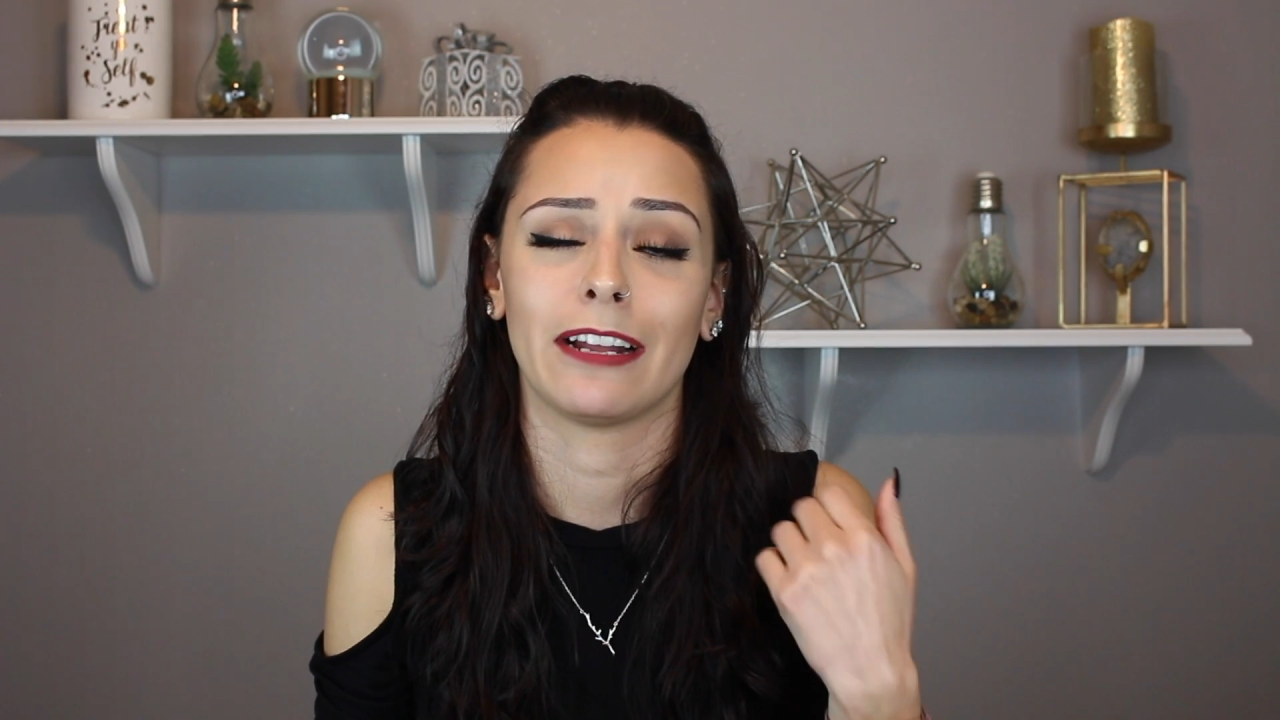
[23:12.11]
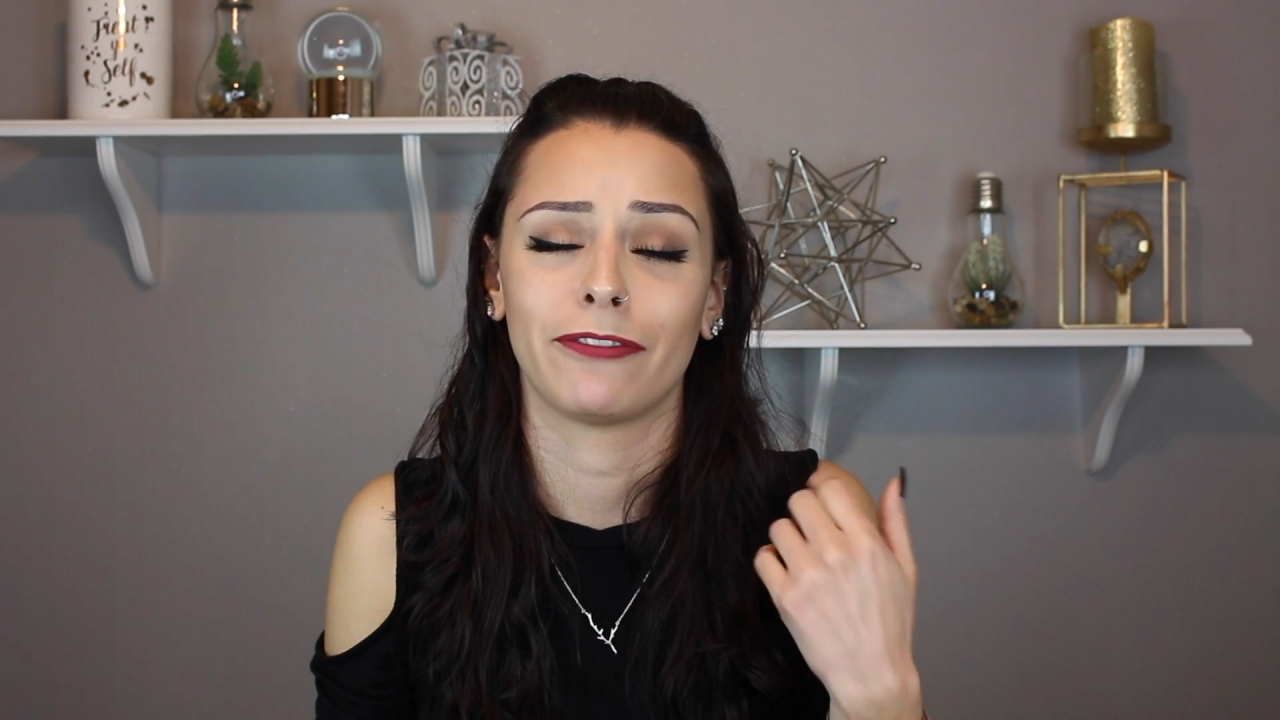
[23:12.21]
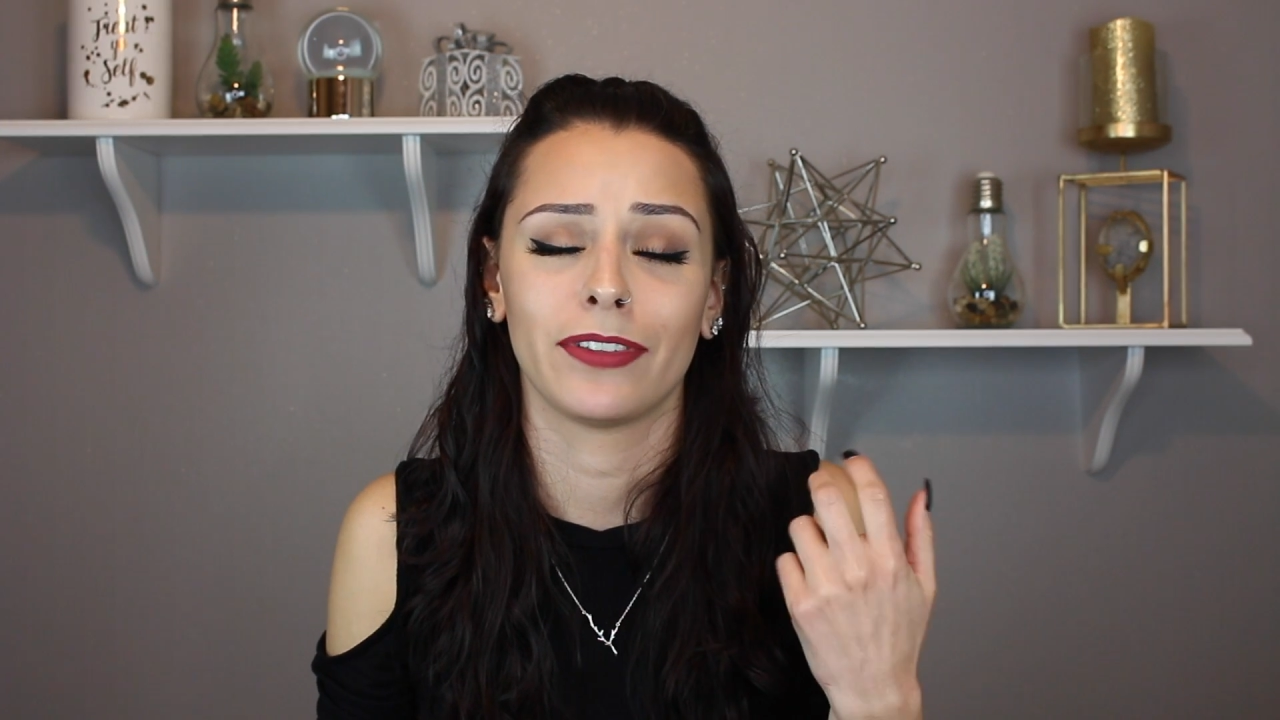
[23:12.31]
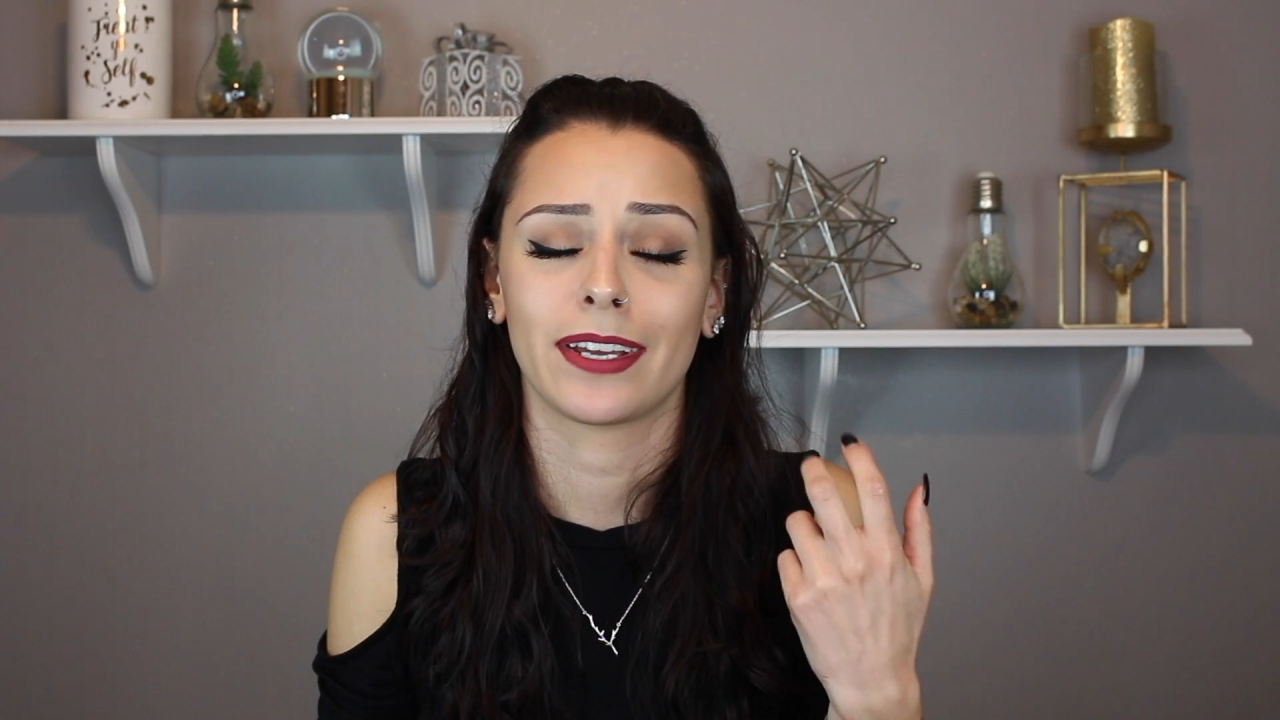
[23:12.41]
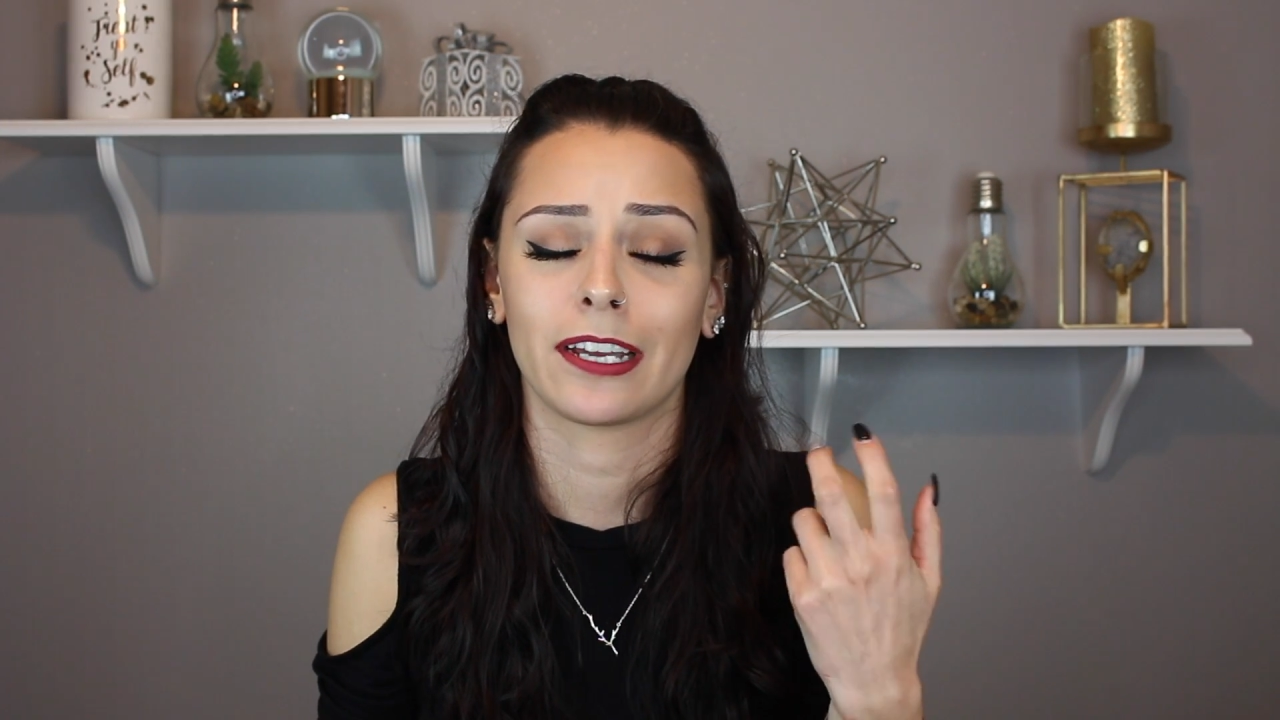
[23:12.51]
I
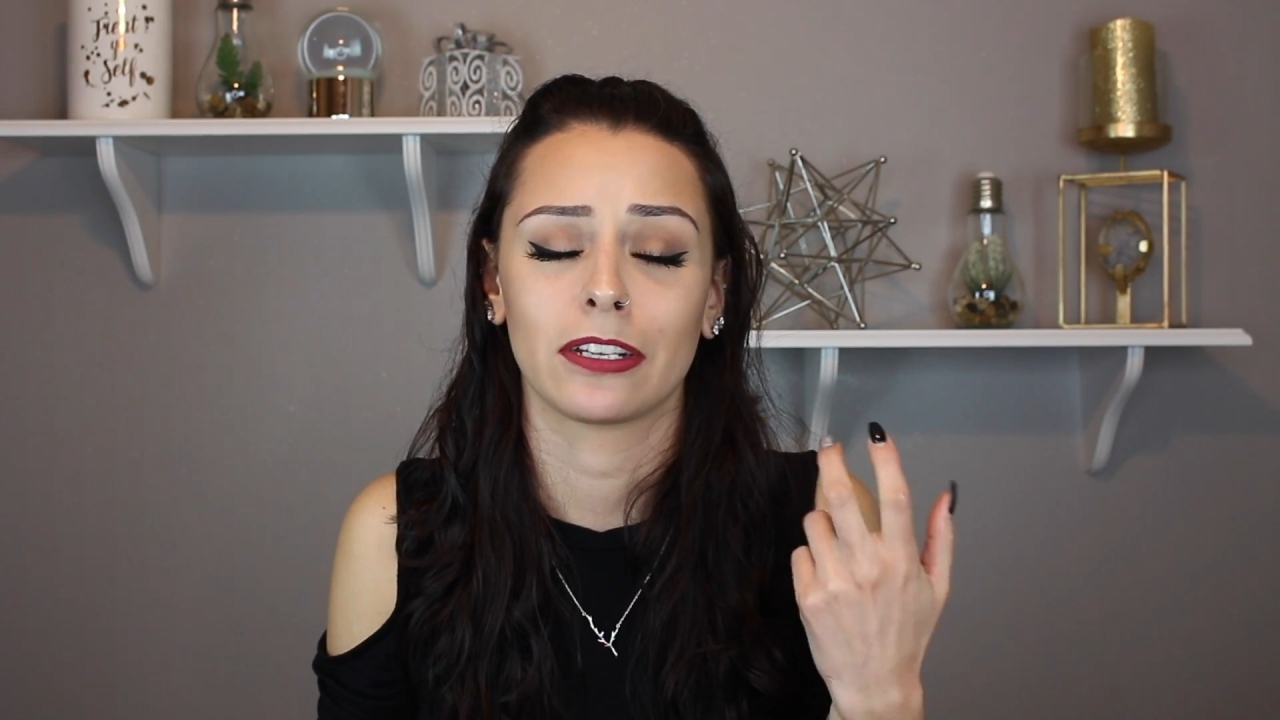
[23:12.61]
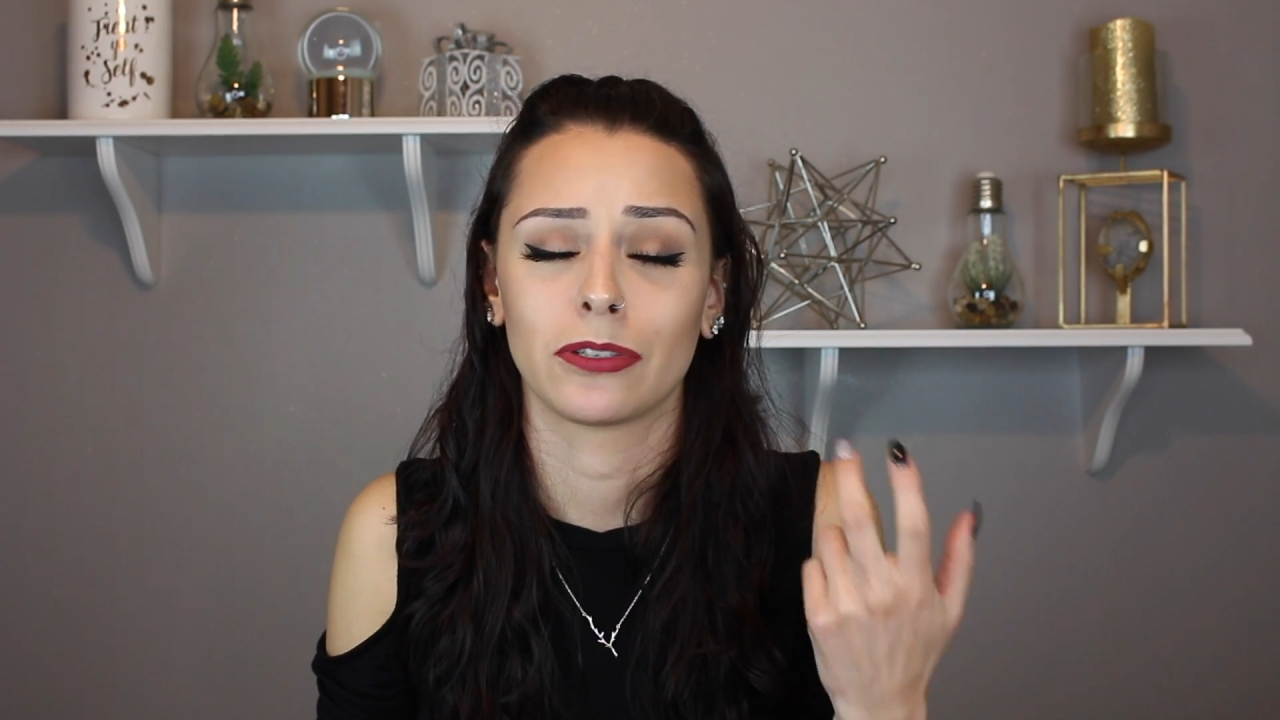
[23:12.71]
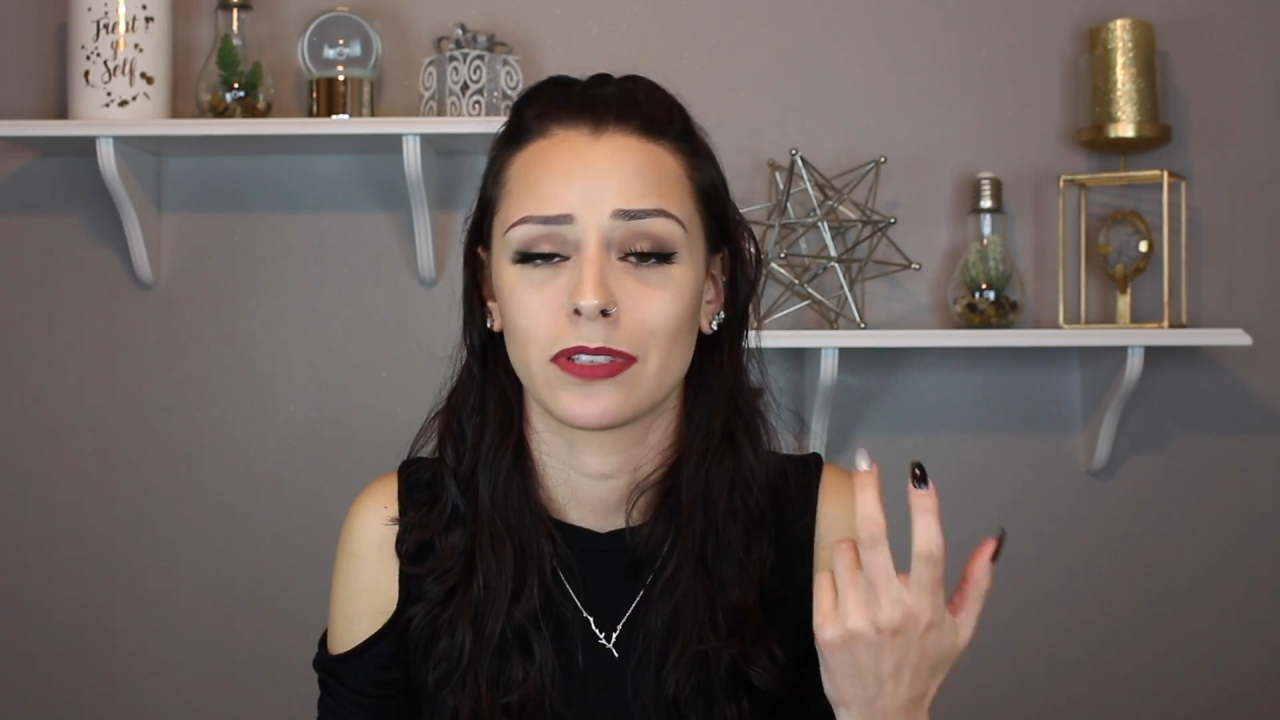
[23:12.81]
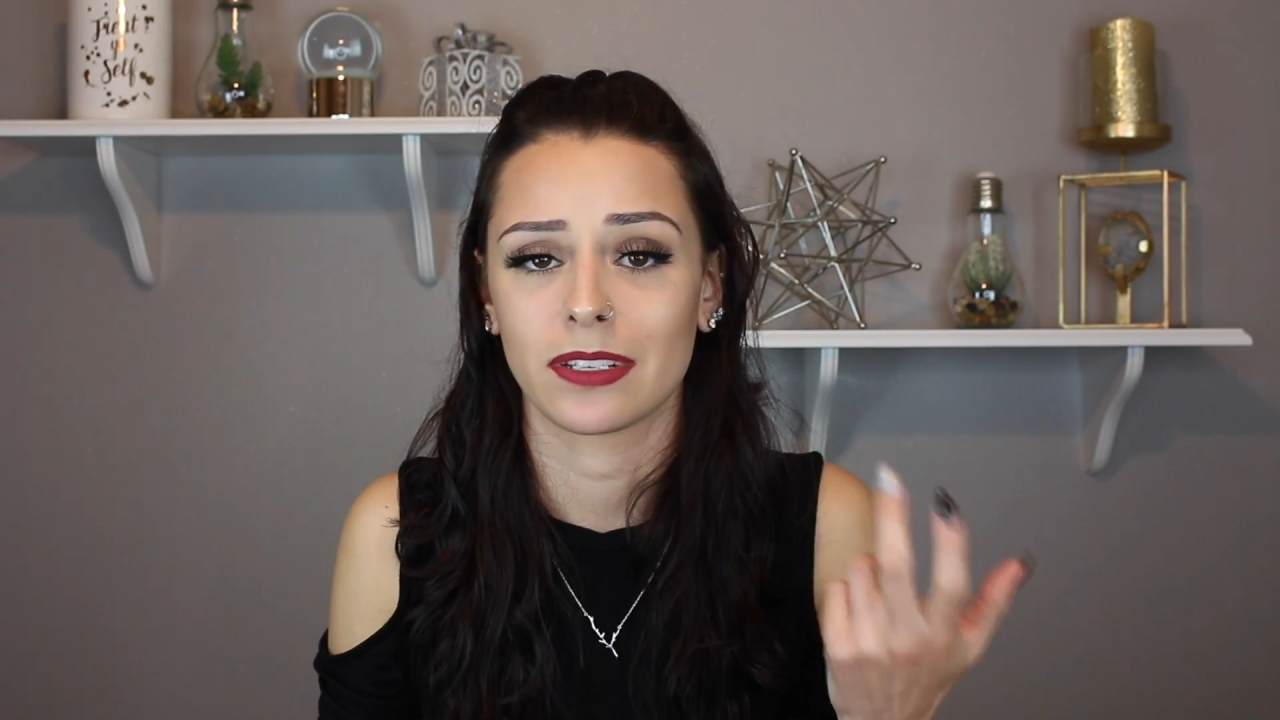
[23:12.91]
feel like I could use